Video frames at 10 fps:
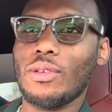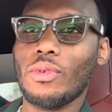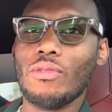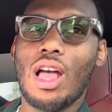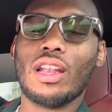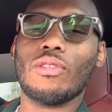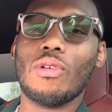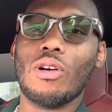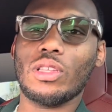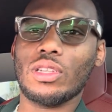We rocking and
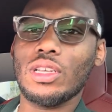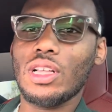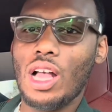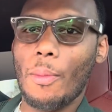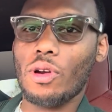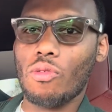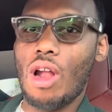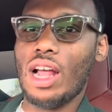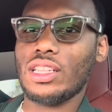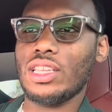rolling. I'm gonna
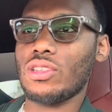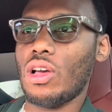rock these all